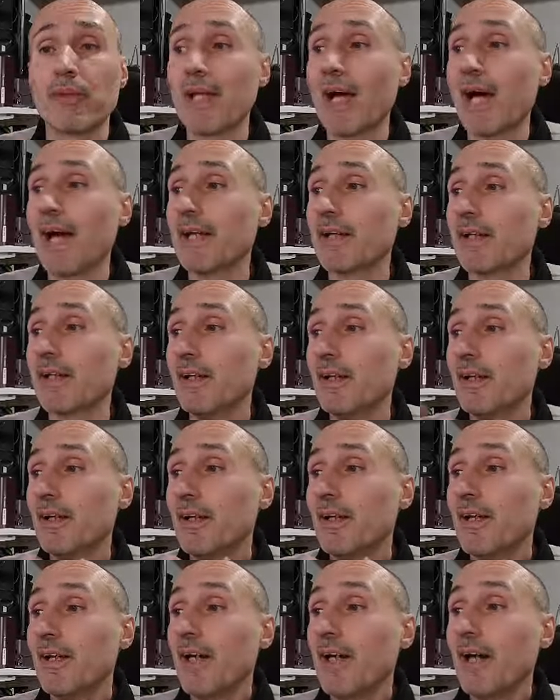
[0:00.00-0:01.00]
like,
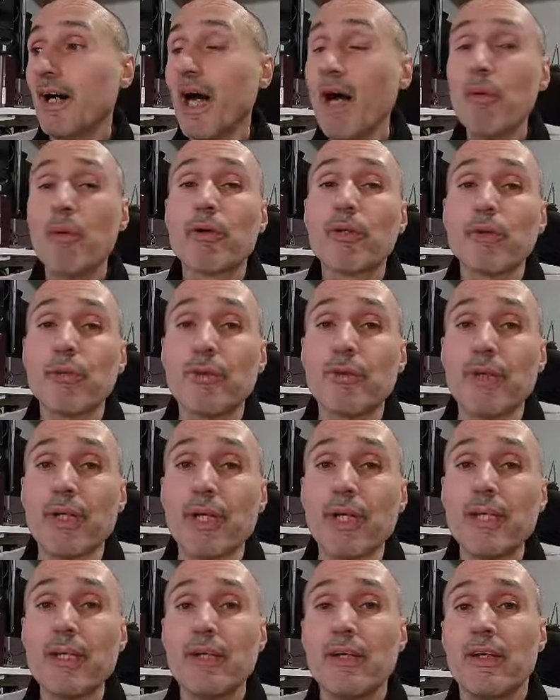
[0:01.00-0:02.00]
how are you
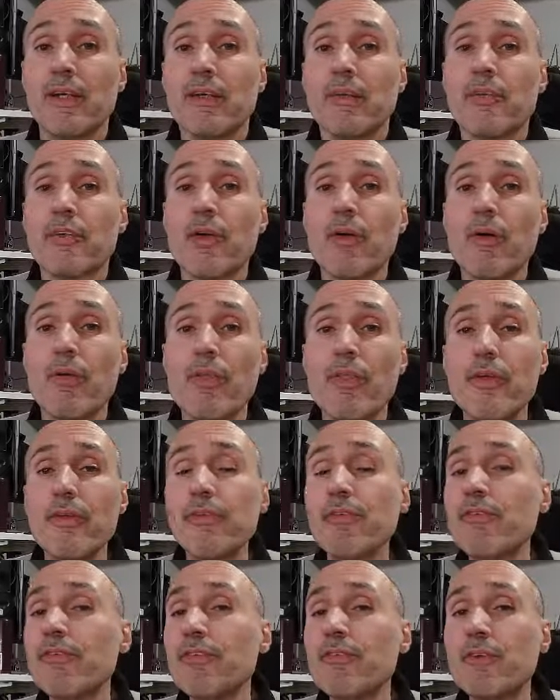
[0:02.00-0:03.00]
today? So this
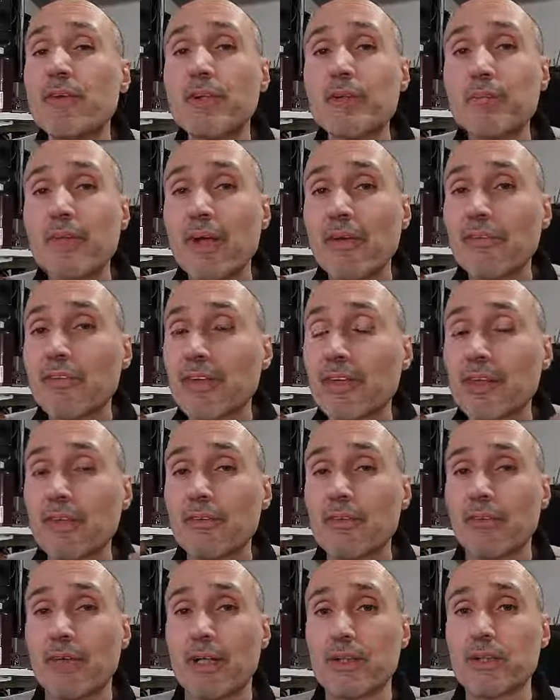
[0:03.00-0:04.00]
is the very basic
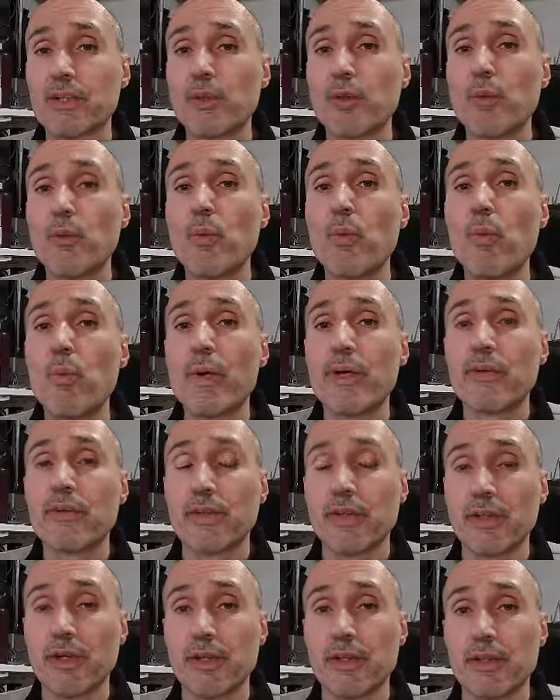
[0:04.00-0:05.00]
interaction with the
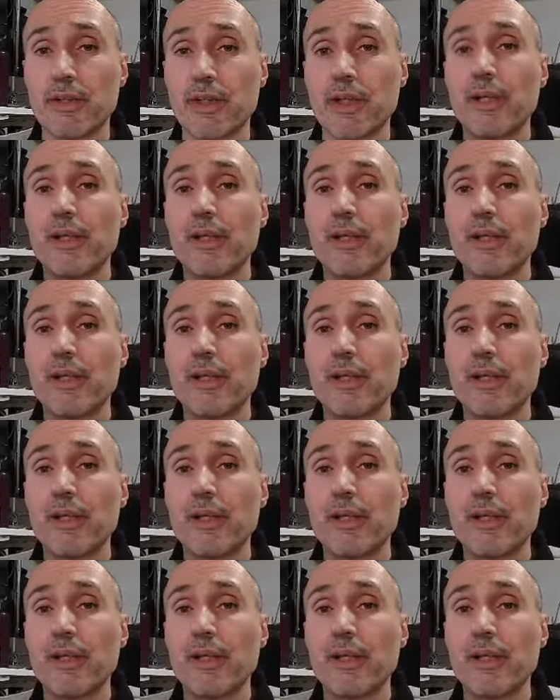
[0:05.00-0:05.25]
kernel.